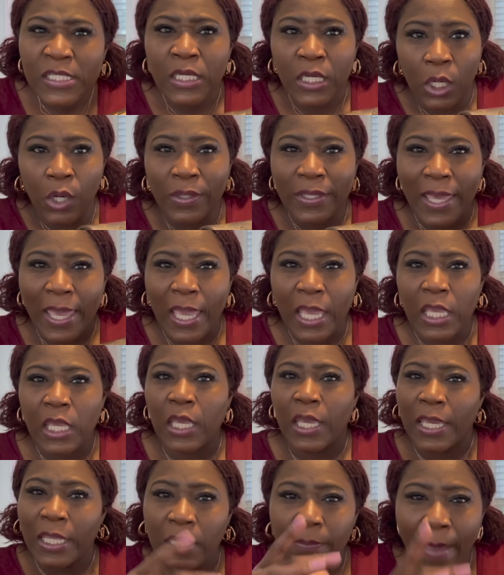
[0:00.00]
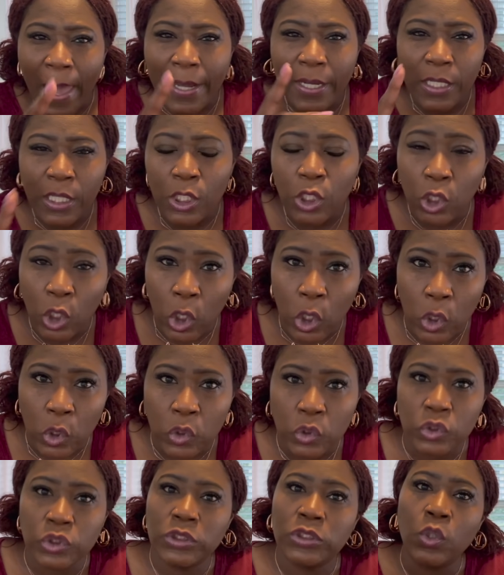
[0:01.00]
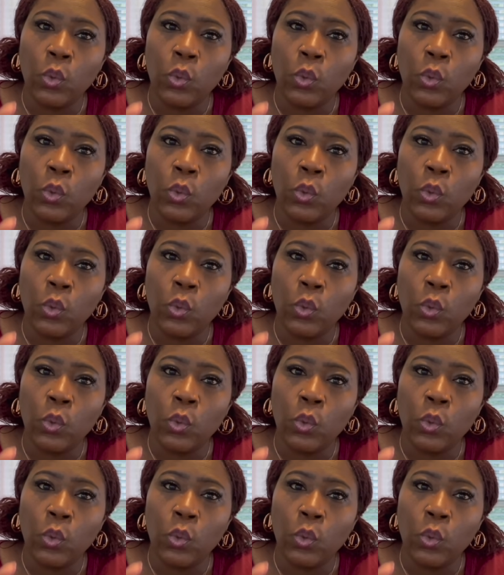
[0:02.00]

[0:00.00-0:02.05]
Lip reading: Okay, anybody that knows,